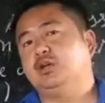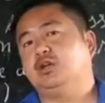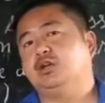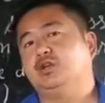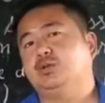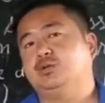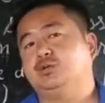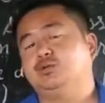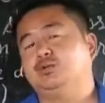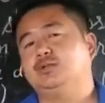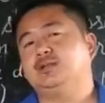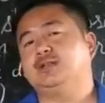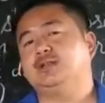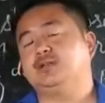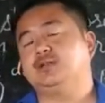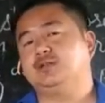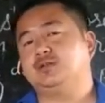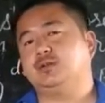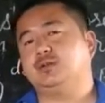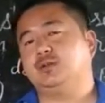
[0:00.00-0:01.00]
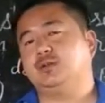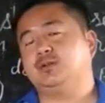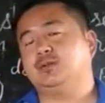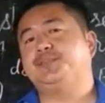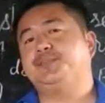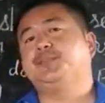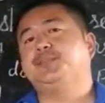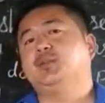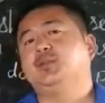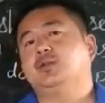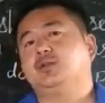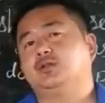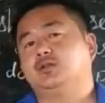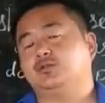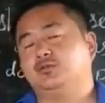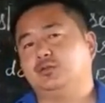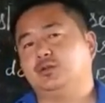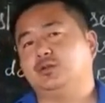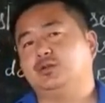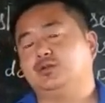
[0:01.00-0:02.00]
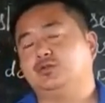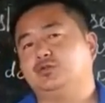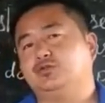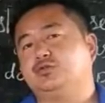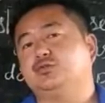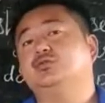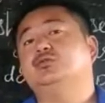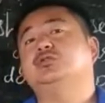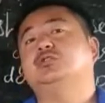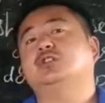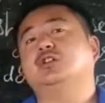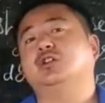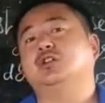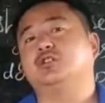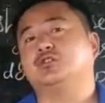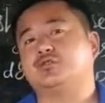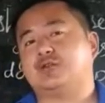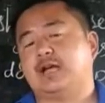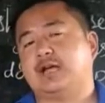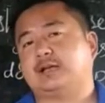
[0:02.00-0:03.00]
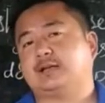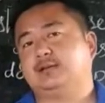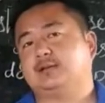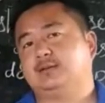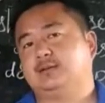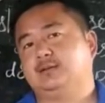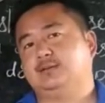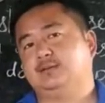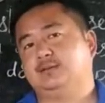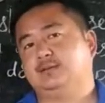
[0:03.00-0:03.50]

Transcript: use it in order to contract,